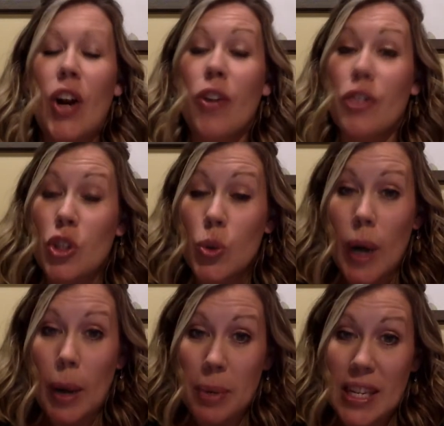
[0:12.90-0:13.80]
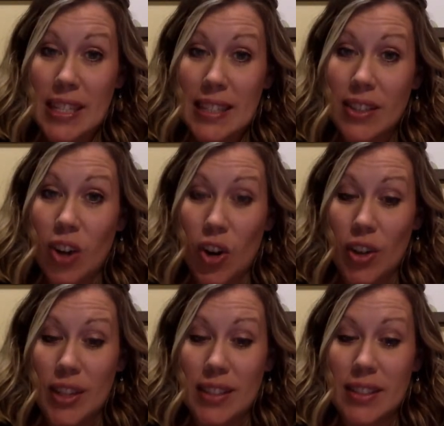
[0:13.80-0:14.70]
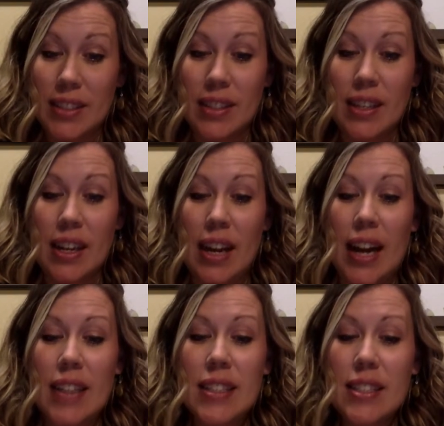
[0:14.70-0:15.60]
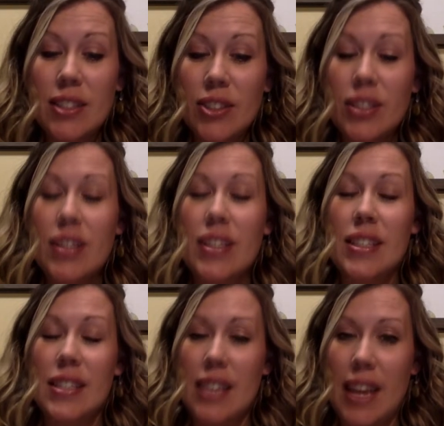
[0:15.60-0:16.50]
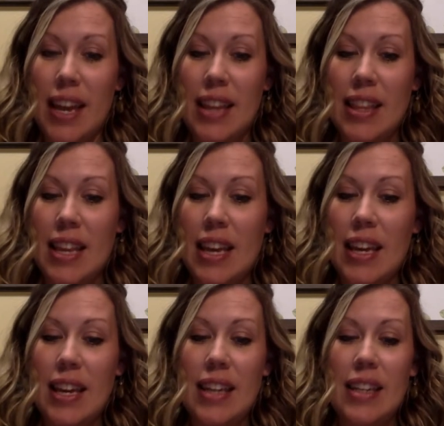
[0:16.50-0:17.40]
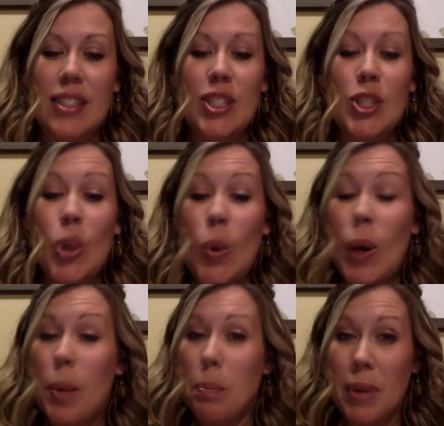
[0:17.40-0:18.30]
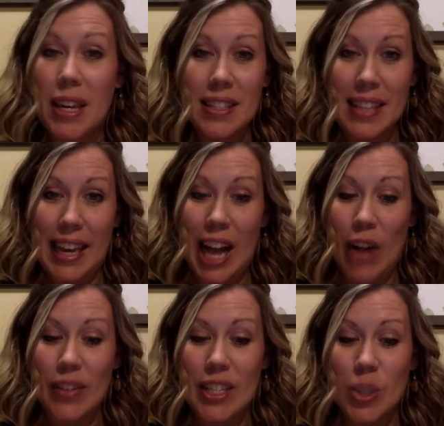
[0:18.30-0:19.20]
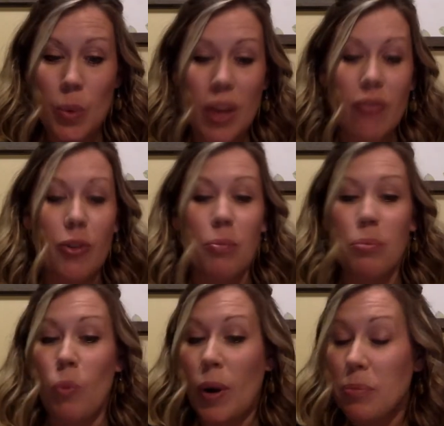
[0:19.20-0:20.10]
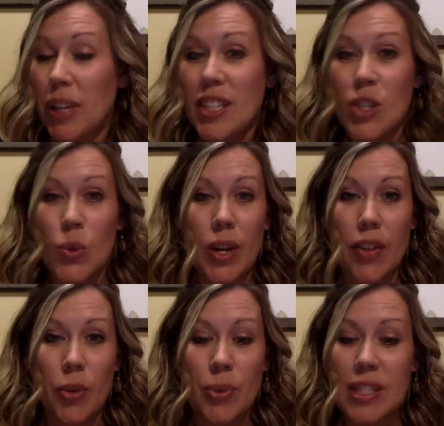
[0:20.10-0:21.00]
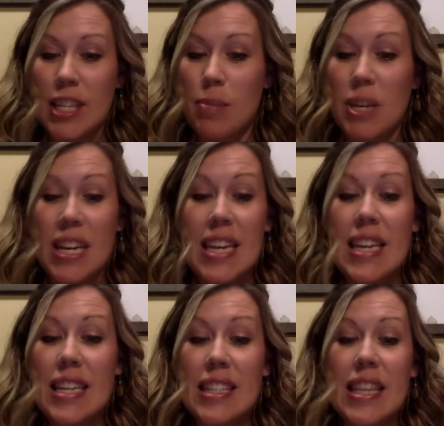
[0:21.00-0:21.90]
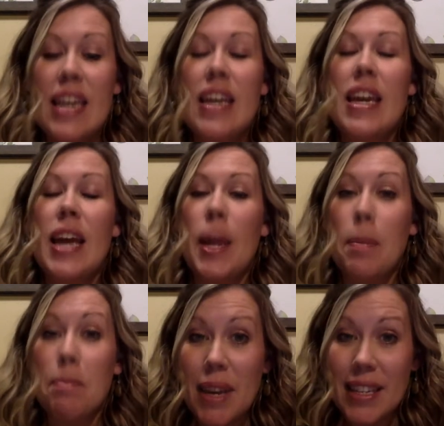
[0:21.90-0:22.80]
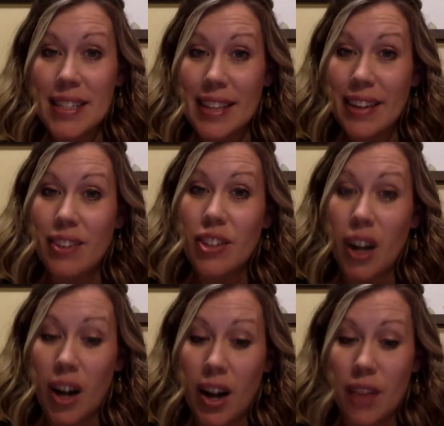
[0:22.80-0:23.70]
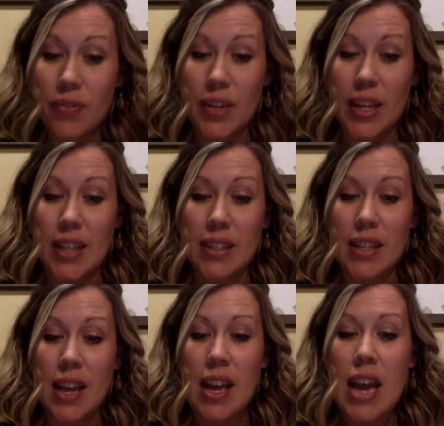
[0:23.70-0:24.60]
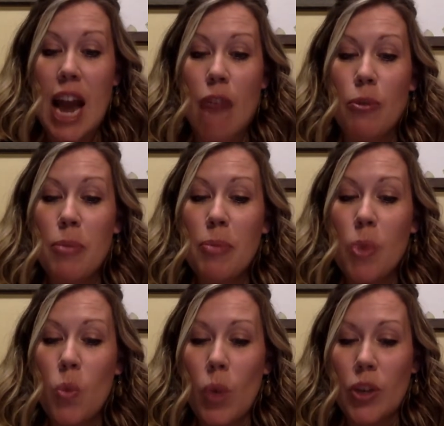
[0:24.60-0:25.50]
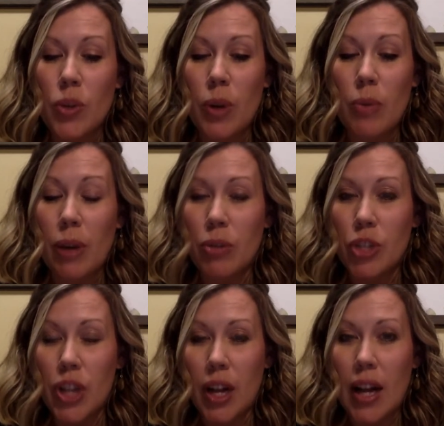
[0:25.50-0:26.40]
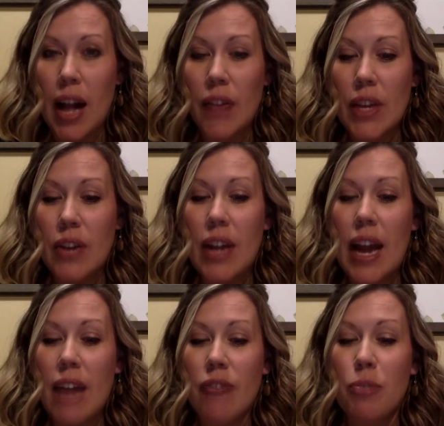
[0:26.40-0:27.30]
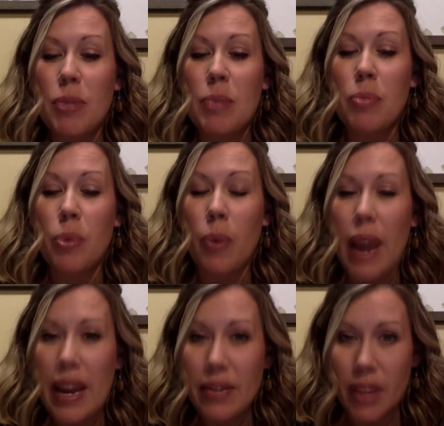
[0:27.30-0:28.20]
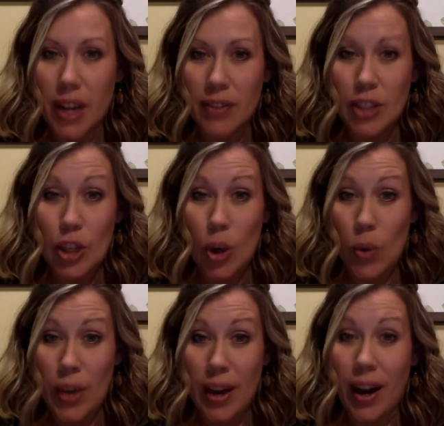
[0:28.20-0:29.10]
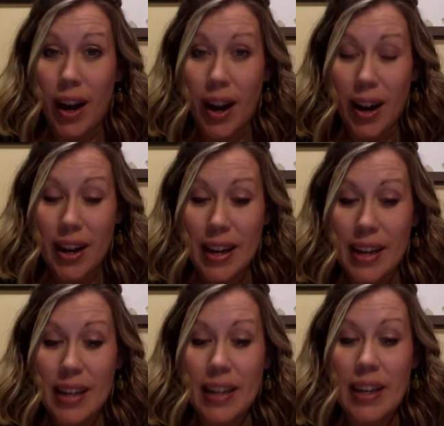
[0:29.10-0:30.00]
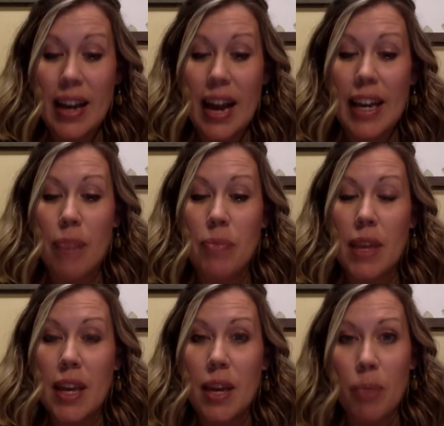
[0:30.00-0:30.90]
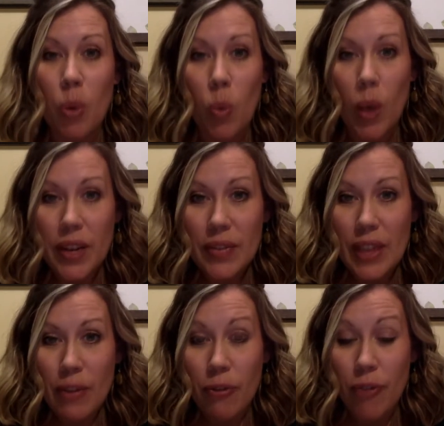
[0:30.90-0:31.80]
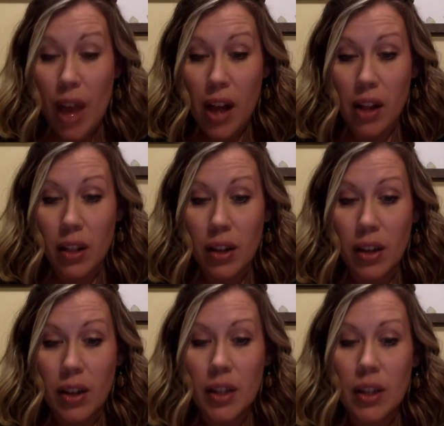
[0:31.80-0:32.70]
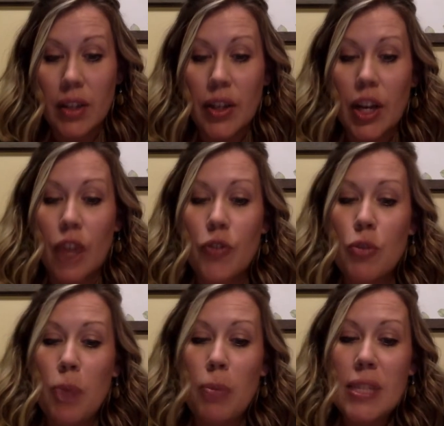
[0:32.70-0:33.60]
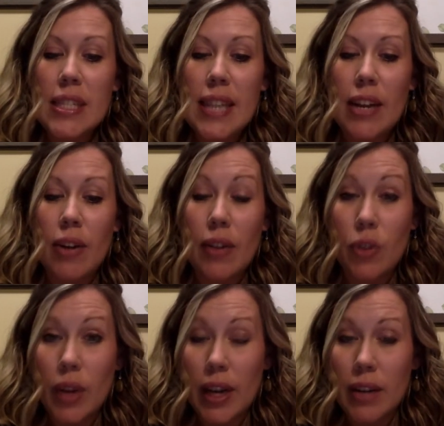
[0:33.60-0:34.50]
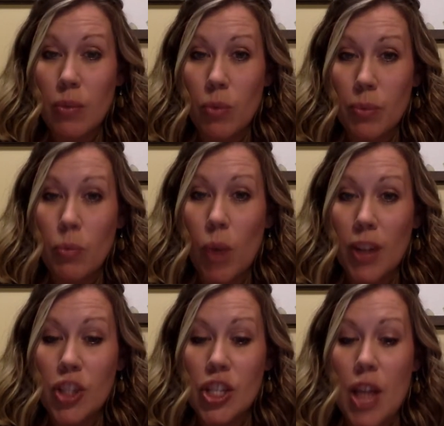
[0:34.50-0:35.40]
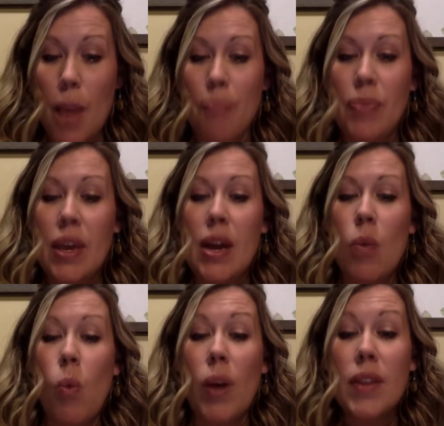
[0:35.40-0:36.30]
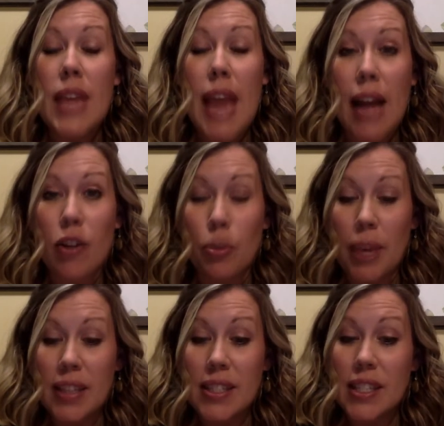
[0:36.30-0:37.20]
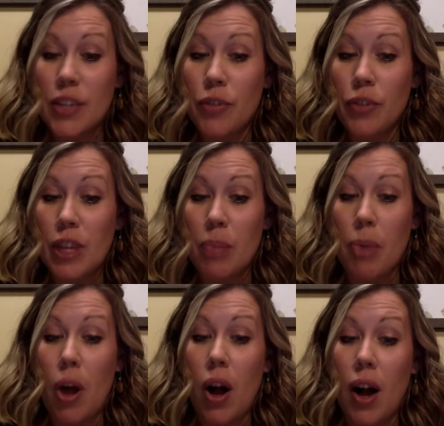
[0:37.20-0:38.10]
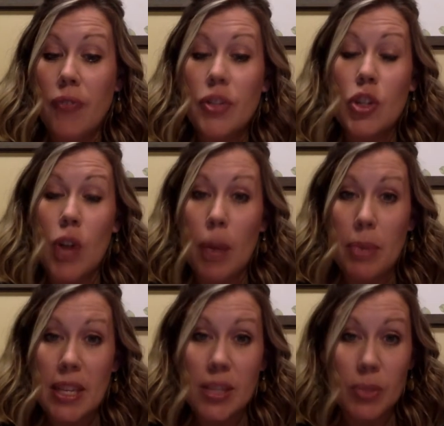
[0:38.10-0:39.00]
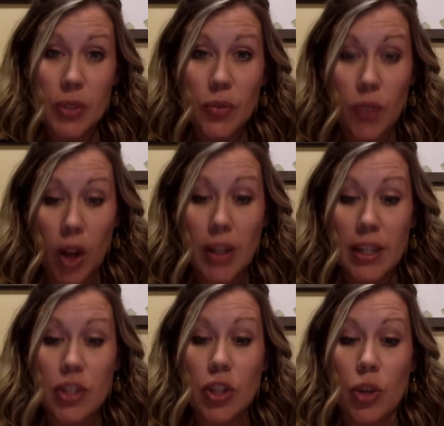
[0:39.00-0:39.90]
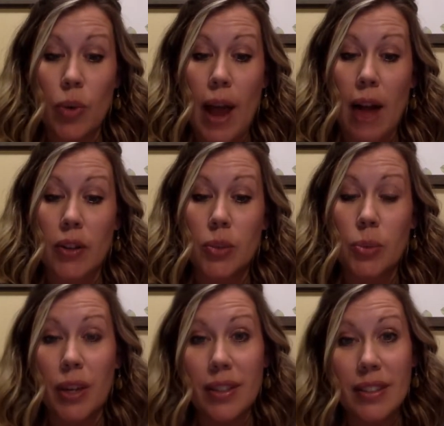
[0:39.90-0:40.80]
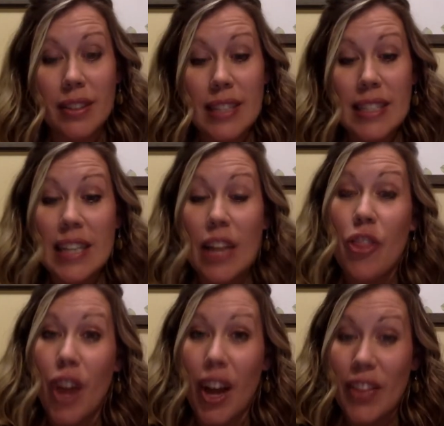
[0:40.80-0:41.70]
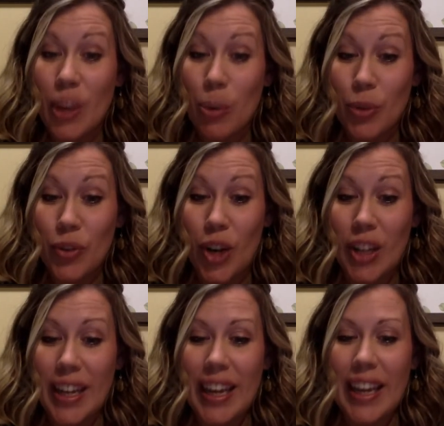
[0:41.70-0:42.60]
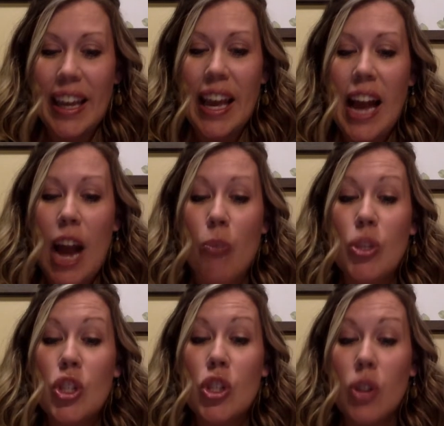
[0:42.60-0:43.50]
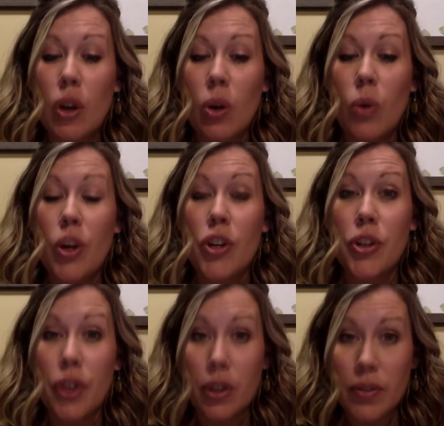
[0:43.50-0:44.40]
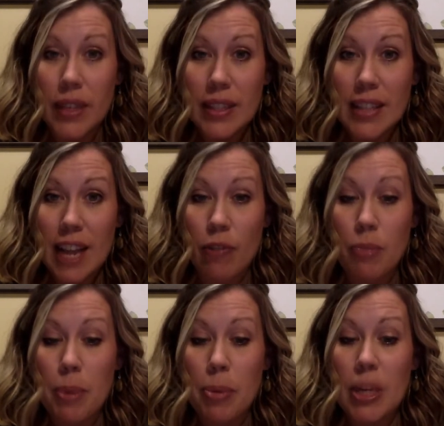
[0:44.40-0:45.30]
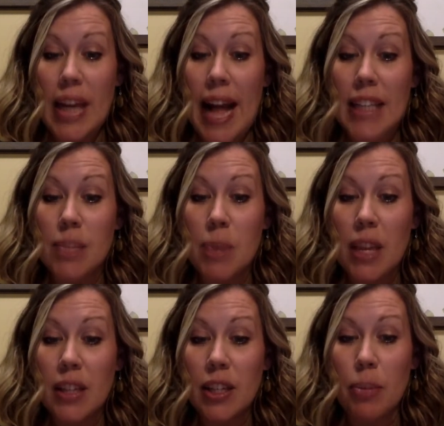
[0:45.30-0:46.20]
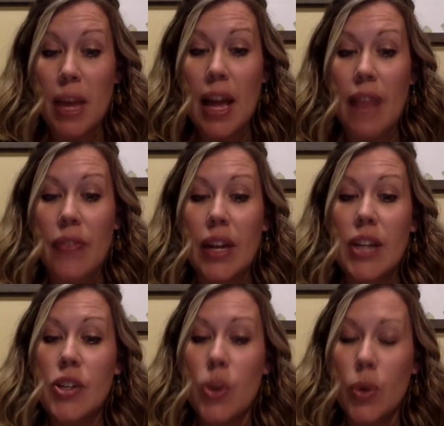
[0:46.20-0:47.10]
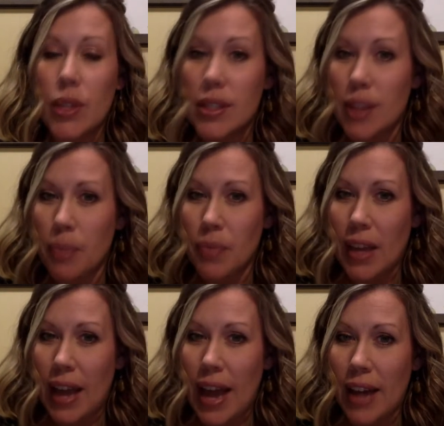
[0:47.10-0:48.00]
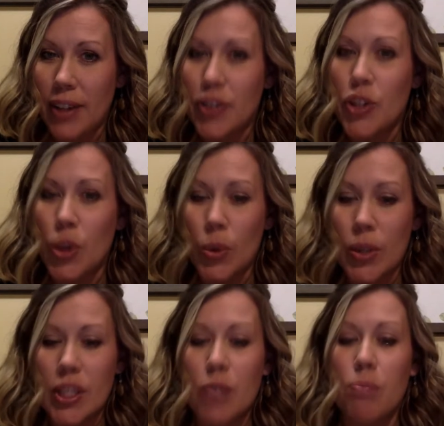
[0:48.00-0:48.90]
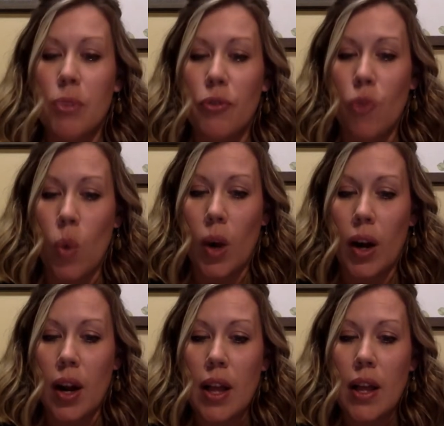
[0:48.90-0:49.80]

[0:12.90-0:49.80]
are the trapeze artists. I still, to this day, think it is so amazing how they swing from one place to another with seeming ease and amazing confidence. I remember wondering when I was young how they could ever be brave enough to go that high. I kept thinking, but what if they fell? A few moments later, after I had watched them, one of the acrobats did a flip off the trapeze and was falling to the ground. Well, at least I thought they were falling. I was so nervous. I remember gasping a little bit, and then I noticed something I hadn't noticed before.